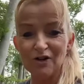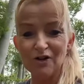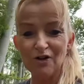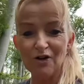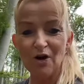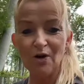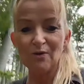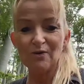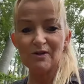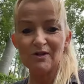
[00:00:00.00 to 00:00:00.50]

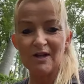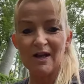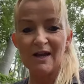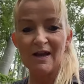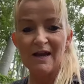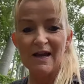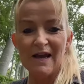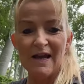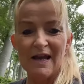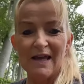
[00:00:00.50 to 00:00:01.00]
notes
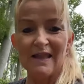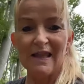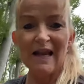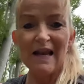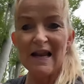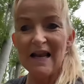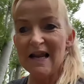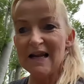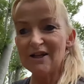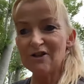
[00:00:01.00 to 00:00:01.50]
that
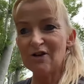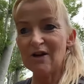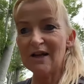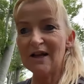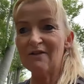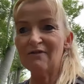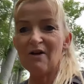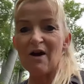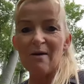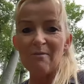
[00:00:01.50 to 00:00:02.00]
literally
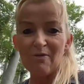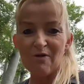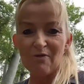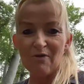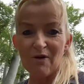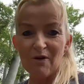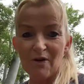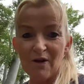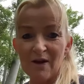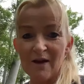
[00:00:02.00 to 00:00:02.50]
have come
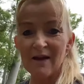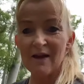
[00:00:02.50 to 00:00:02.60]
through.